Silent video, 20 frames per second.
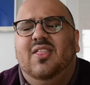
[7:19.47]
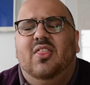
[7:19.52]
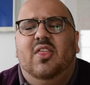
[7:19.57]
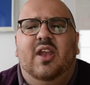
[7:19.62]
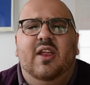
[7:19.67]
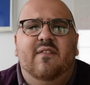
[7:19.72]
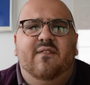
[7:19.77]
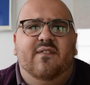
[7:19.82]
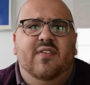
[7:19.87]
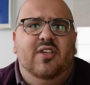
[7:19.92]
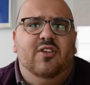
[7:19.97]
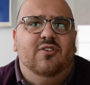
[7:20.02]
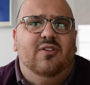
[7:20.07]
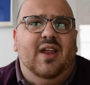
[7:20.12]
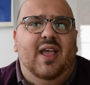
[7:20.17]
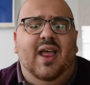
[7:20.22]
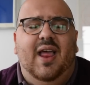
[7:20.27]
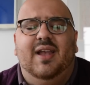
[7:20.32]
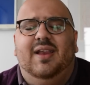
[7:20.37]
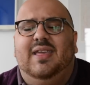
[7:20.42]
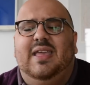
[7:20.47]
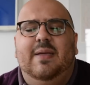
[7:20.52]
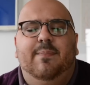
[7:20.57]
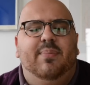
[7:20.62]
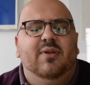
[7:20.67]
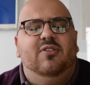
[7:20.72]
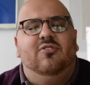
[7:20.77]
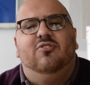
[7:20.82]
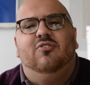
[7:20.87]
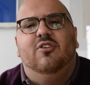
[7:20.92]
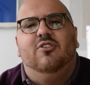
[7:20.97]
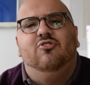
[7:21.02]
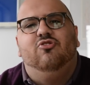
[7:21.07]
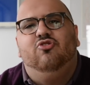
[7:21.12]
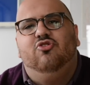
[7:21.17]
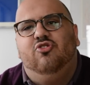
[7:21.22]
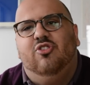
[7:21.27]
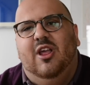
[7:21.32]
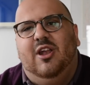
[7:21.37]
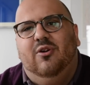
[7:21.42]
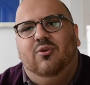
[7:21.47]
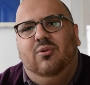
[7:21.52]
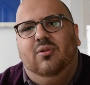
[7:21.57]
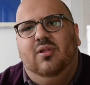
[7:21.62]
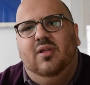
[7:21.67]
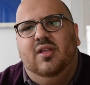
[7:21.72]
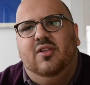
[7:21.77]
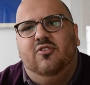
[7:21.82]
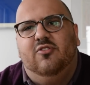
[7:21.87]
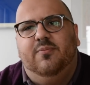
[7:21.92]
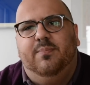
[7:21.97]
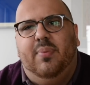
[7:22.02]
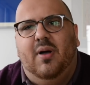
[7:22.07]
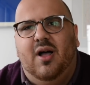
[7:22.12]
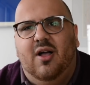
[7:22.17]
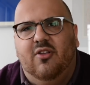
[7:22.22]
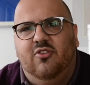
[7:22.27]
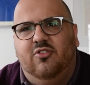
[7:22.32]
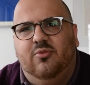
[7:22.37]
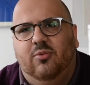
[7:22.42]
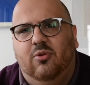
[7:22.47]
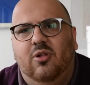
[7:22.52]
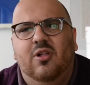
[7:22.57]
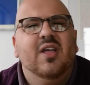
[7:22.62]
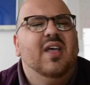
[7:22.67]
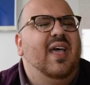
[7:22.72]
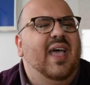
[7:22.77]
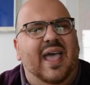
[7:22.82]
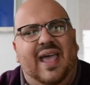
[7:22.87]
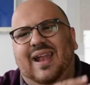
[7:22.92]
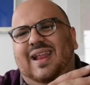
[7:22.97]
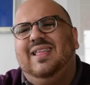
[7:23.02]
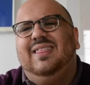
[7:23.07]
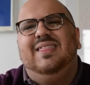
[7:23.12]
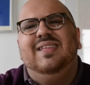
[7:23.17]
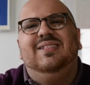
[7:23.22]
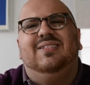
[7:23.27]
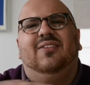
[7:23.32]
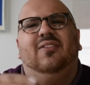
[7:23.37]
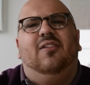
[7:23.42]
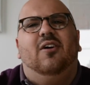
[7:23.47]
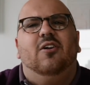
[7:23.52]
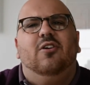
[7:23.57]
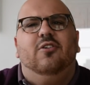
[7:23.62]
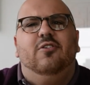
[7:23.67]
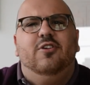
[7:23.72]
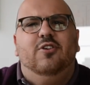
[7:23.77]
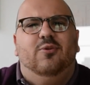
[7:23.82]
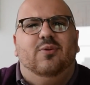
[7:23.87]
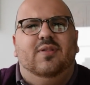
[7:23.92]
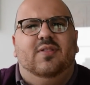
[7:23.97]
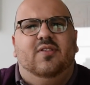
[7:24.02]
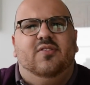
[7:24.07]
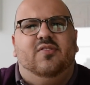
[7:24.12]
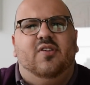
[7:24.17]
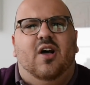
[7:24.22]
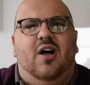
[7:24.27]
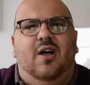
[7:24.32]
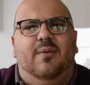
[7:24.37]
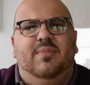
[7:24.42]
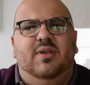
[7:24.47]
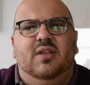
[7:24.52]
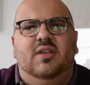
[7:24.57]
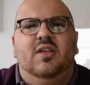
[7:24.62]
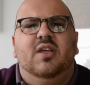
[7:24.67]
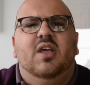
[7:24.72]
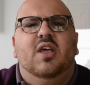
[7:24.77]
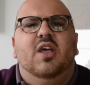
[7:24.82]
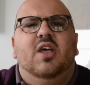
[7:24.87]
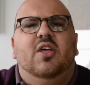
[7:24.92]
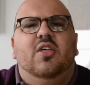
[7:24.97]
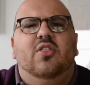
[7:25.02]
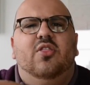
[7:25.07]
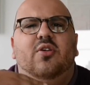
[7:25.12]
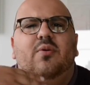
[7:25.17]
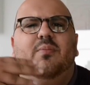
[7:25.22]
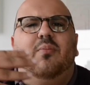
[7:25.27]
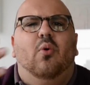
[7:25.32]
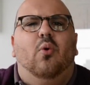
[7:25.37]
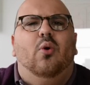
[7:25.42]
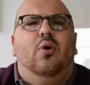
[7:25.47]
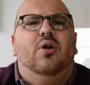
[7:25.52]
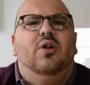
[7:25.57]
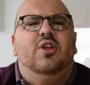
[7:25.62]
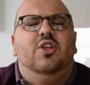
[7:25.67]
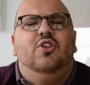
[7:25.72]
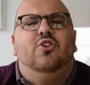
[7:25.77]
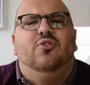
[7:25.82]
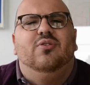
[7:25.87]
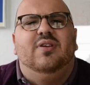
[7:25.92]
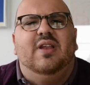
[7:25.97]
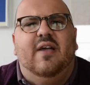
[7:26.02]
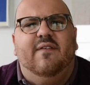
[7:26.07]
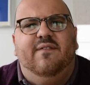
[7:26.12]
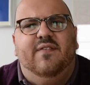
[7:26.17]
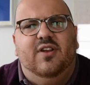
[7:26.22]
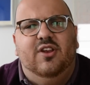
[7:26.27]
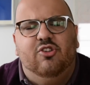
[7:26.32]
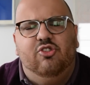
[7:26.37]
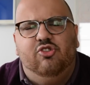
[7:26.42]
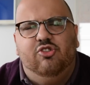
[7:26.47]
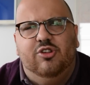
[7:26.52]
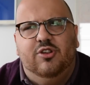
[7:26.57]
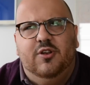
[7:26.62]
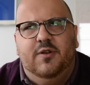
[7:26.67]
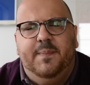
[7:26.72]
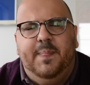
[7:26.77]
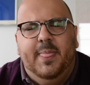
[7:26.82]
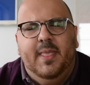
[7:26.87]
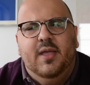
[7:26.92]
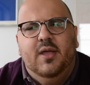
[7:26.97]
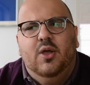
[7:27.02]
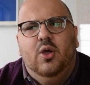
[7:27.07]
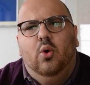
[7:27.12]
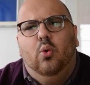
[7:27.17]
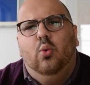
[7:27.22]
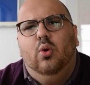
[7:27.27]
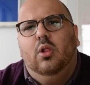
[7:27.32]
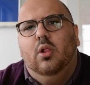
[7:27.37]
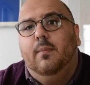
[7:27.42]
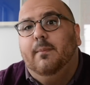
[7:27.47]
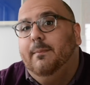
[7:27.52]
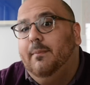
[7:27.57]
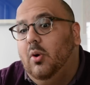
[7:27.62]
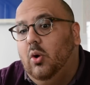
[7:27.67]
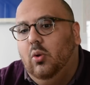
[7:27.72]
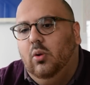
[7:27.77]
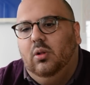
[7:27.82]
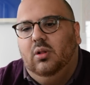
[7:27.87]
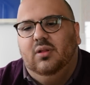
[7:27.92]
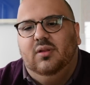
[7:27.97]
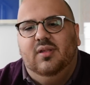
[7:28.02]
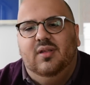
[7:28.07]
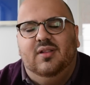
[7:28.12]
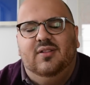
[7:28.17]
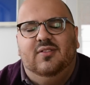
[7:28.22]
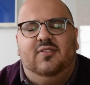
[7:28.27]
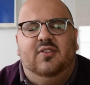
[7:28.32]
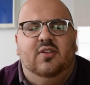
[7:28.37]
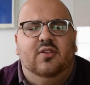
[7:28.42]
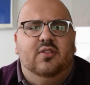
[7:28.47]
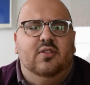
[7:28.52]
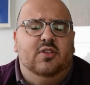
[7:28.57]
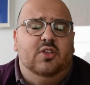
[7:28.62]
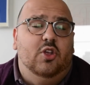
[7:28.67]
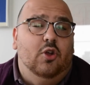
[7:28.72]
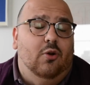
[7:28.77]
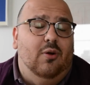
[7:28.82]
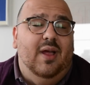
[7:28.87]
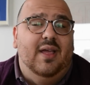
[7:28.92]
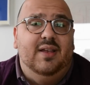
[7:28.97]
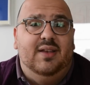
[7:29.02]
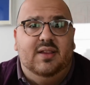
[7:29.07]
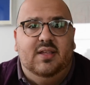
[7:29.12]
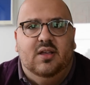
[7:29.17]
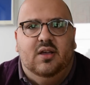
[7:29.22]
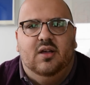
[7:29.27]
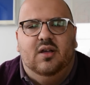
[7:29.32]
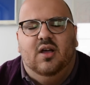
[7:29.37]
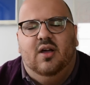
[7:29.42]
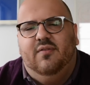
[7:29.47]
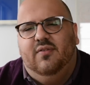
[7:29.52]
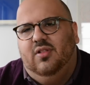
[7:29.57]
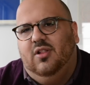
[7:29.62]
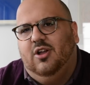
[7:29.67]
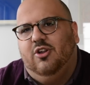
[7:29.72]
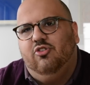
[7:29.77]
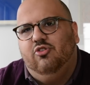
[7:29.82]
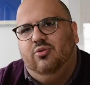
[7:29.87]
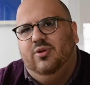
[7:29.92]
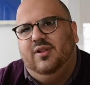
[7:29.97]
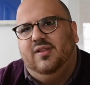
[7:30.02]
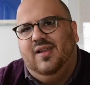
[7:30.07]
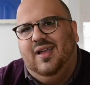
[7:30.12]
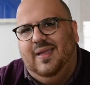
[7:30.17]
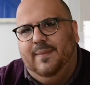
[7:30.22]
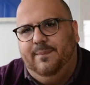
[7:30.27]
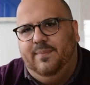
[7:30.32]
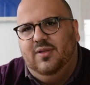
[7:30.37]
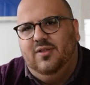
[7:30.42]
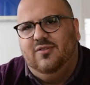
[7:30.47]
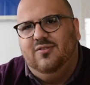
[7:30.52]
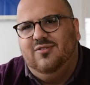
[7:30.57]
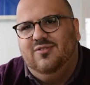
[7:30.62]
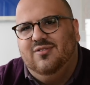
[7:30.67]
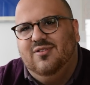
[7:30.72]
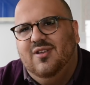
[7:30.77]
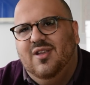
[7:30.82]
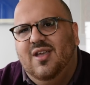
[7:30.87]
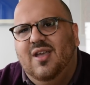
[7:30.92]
that I figured I'd keep it as general as possible. And I think the longer you're in this hobby, the more your definition will mold into your idea of a luxury timepiece.